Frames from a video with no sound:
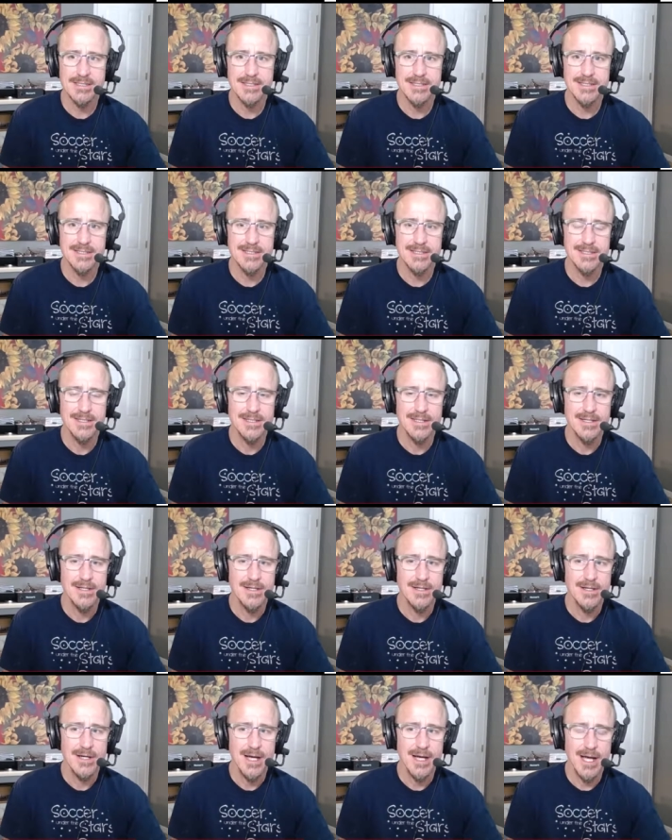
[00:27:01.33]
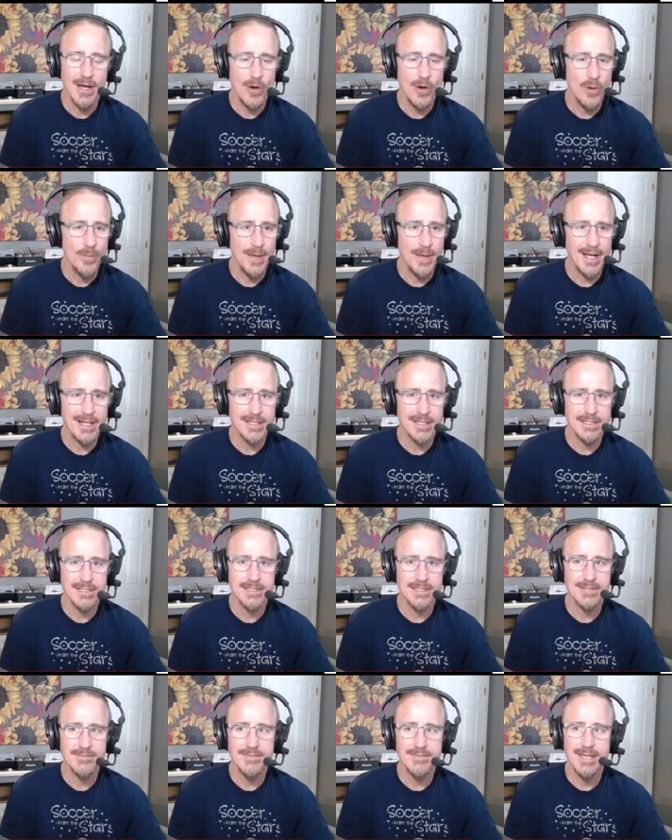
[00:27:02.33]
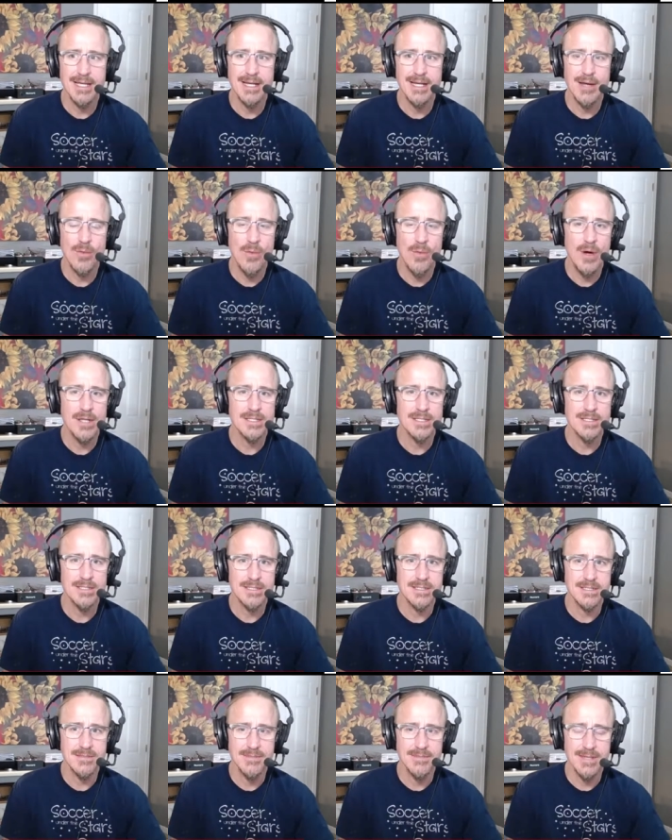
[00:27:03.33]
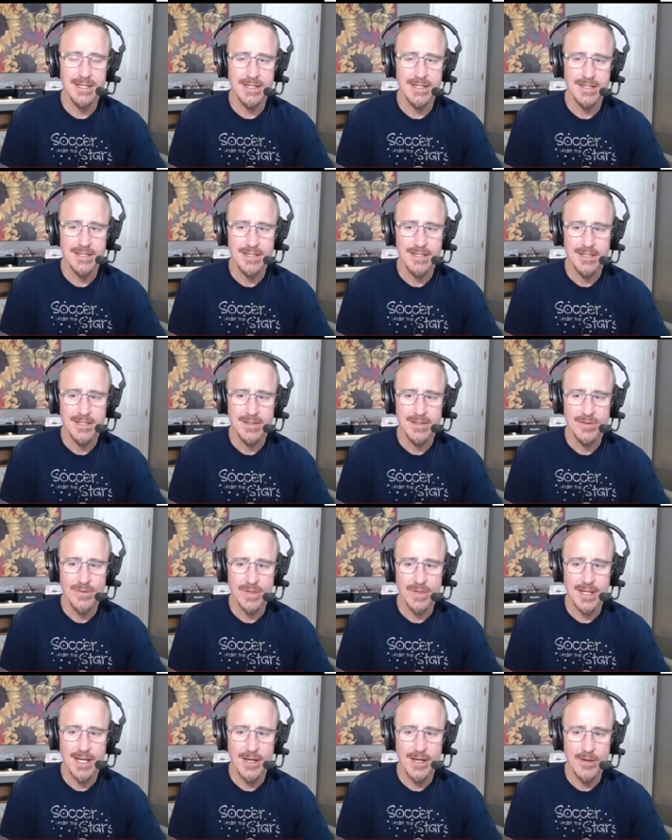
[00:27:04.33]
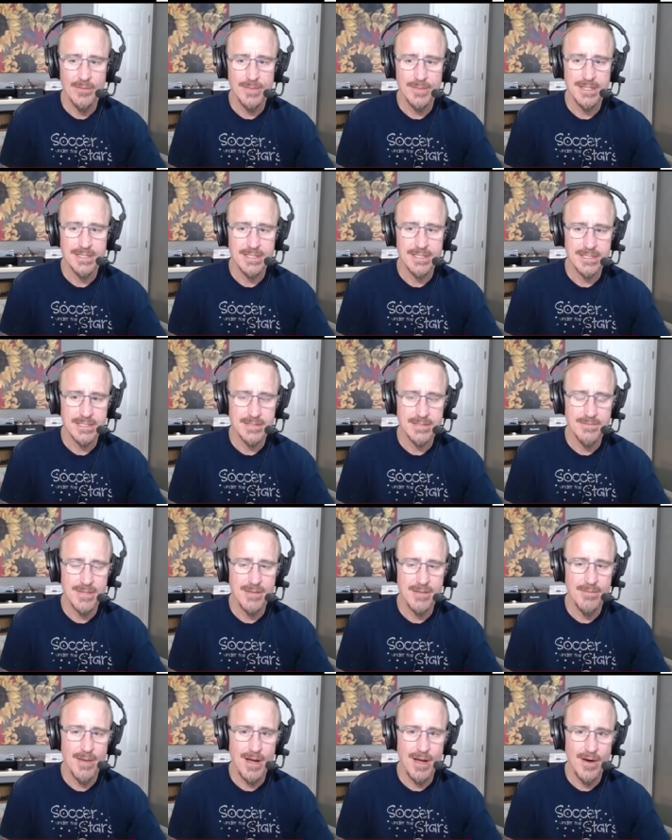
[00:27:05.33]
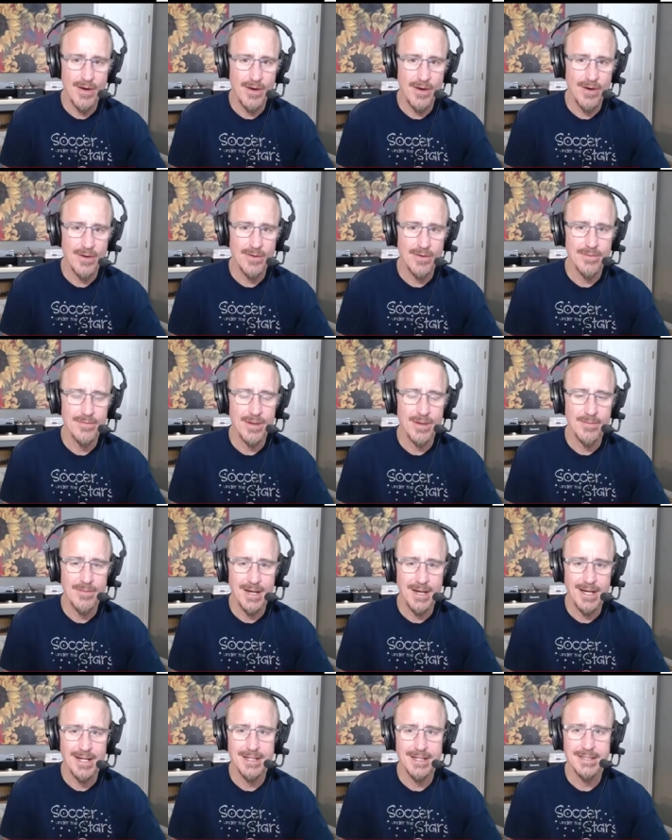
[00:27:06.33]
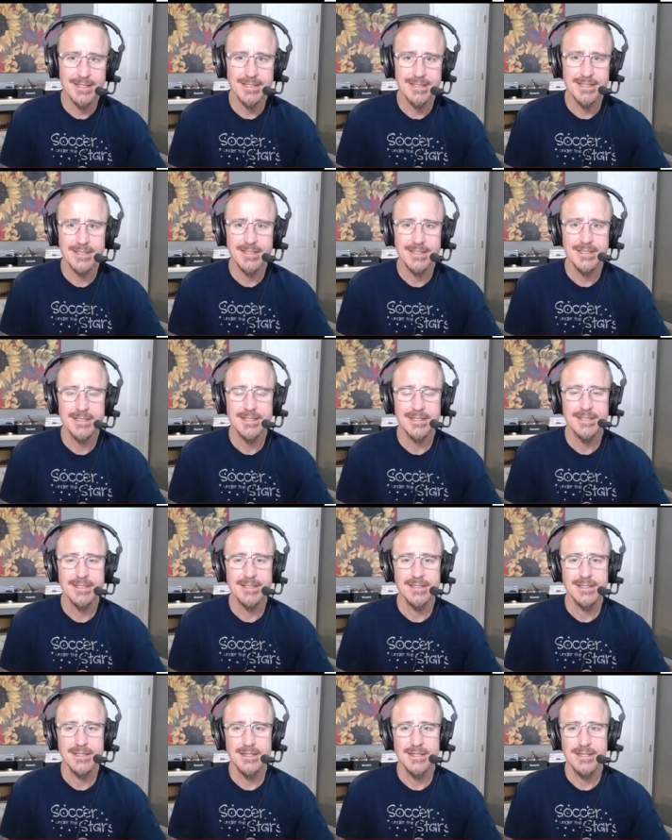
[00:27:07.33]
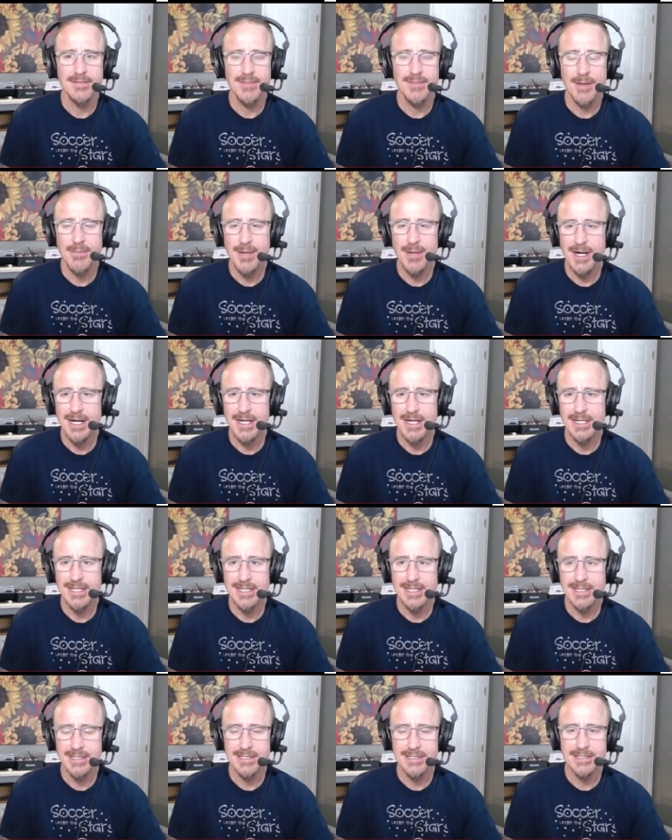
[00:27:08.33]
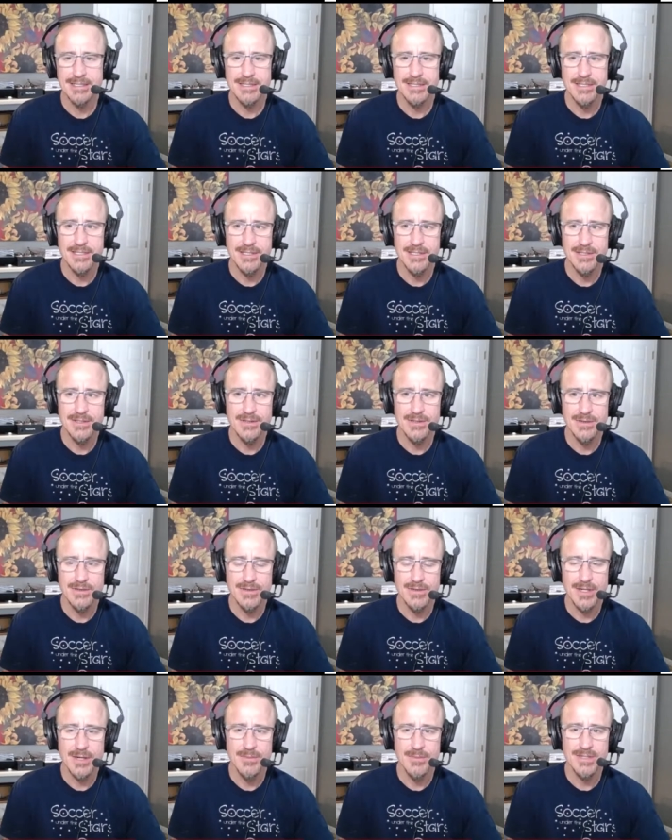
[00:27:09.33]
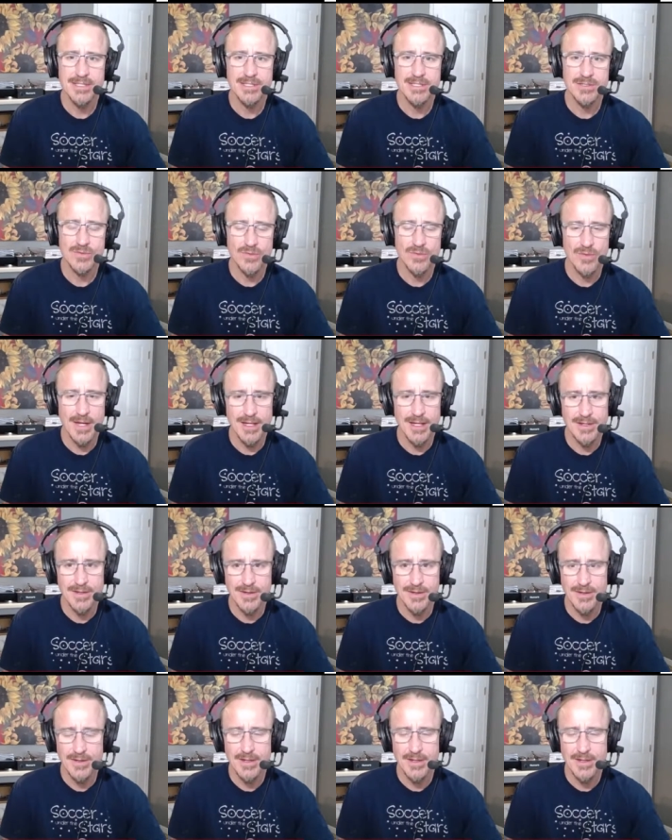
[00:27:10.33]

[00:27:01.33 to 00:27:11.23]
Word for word: And I hope I could submit. I want to submit. Lord, help me to submit my heart, my mind, uh, my body to you. Help me surrender.